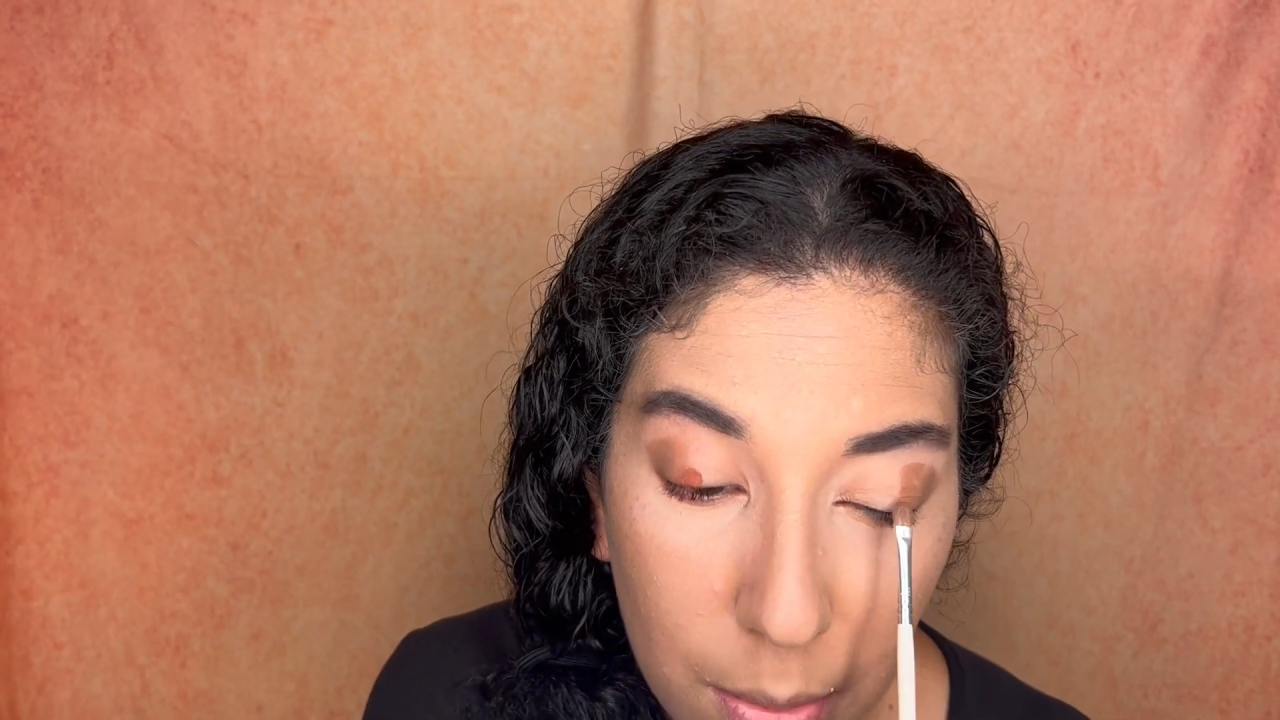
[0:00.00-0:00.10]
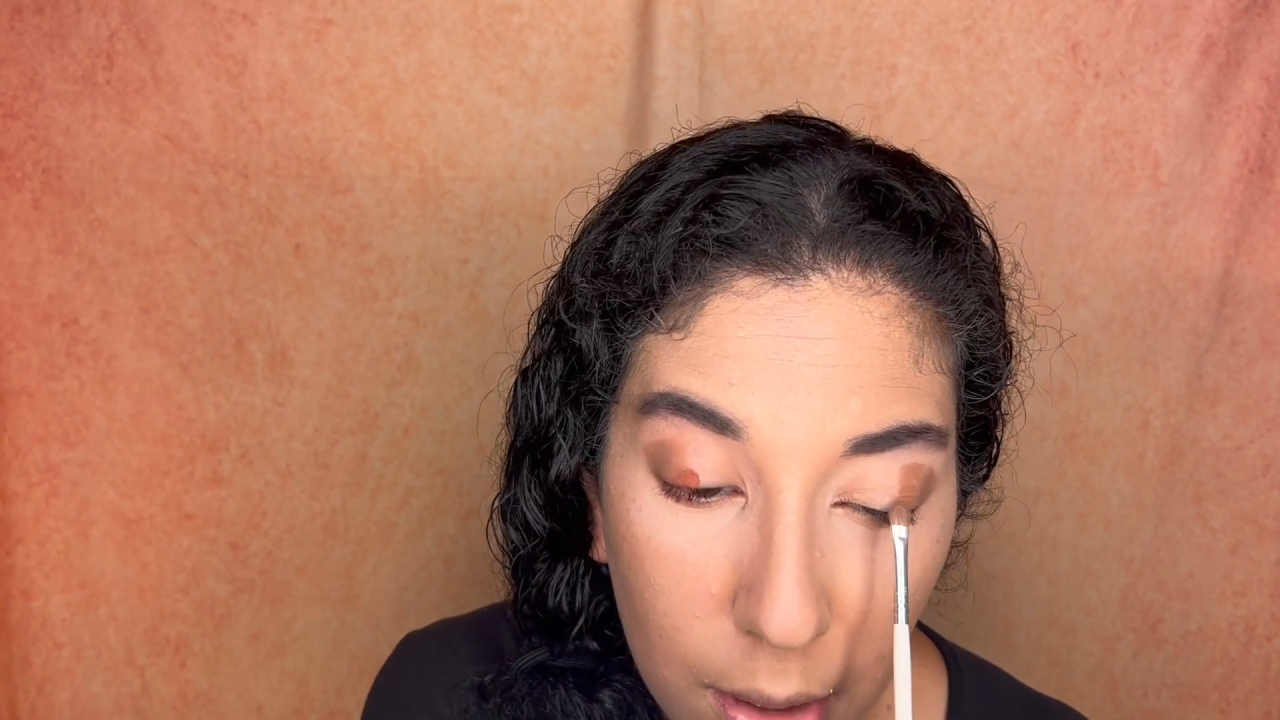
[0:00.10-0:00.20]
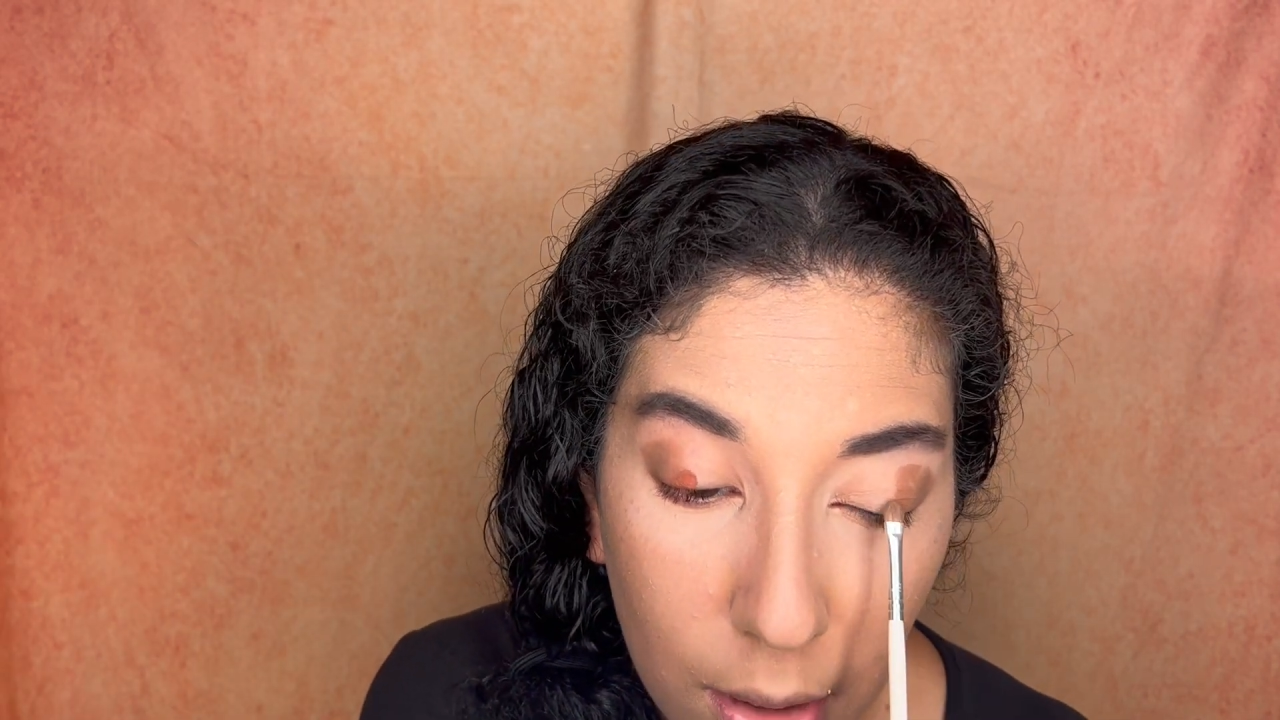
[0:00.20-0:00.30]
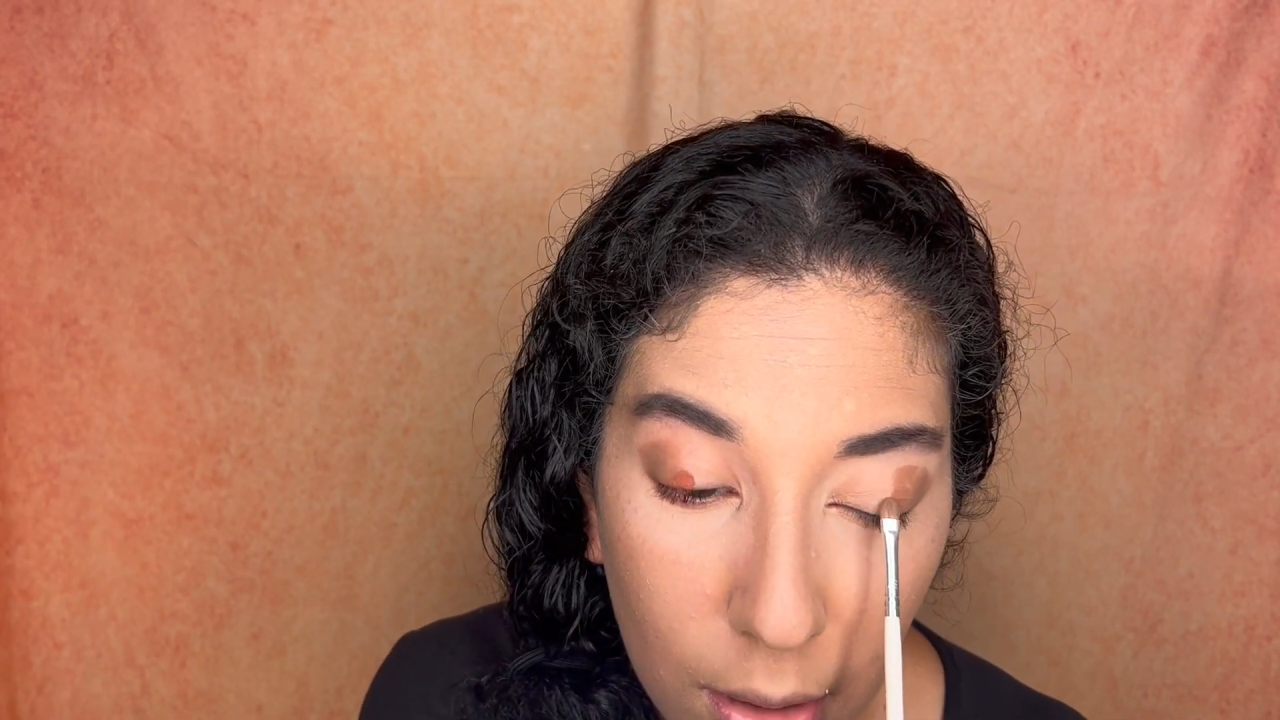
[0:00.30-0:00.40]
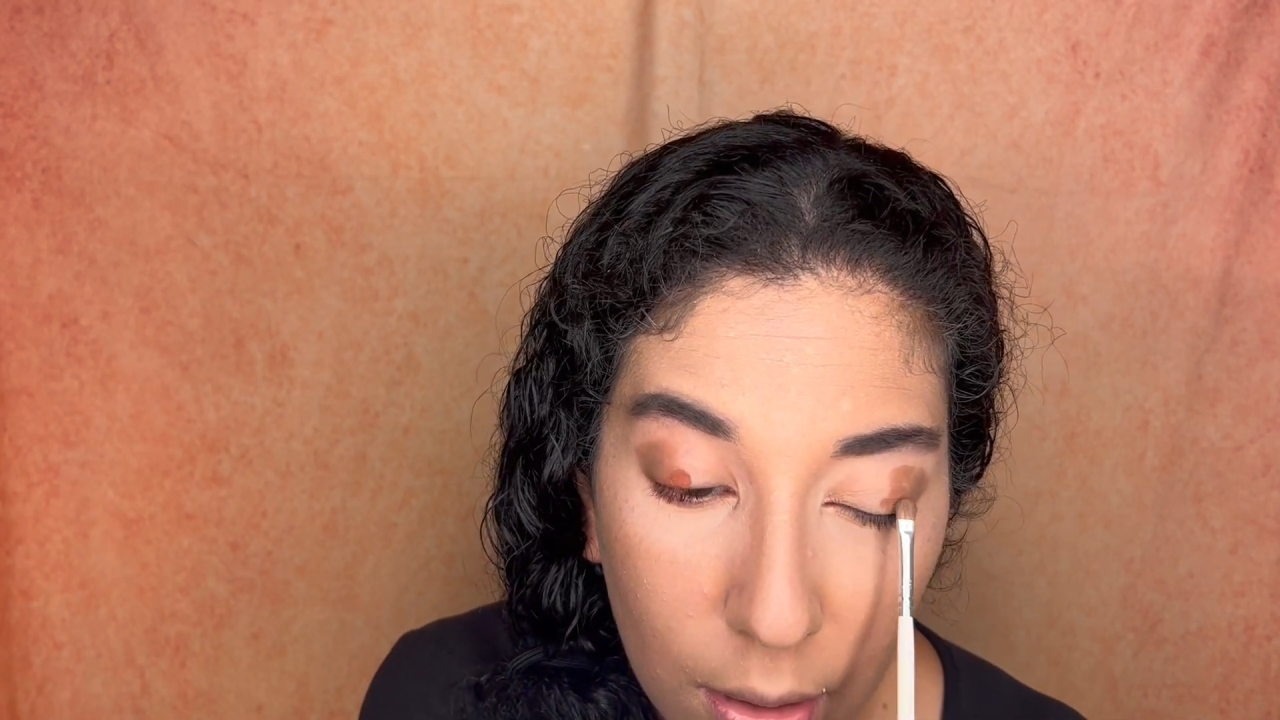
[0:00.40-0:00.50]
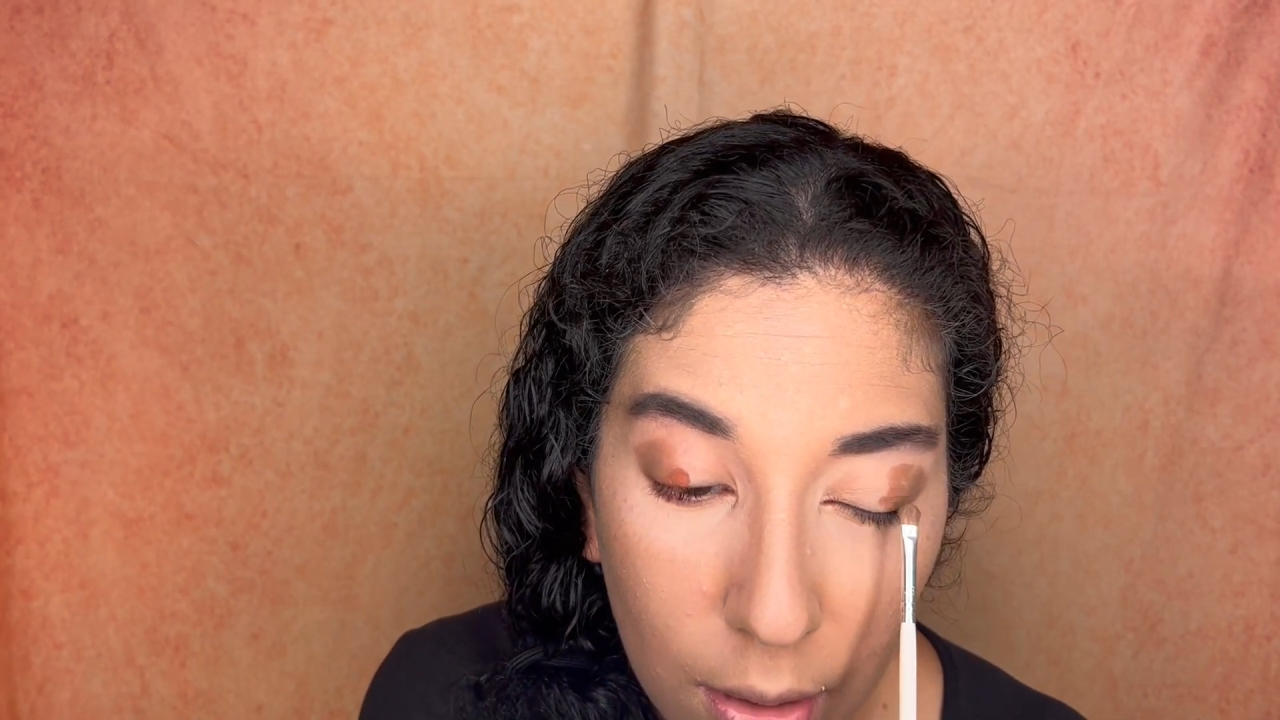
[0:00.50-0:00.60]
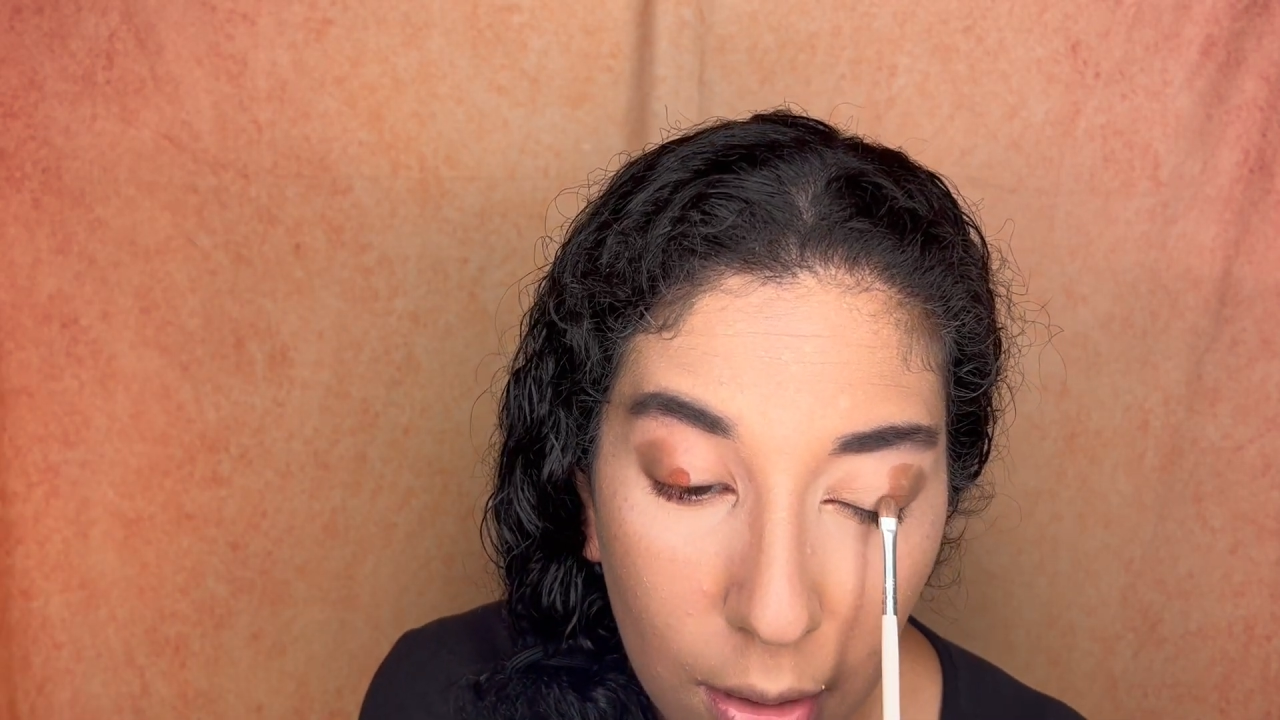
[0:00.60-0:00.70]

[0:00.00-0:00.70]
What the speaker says: here.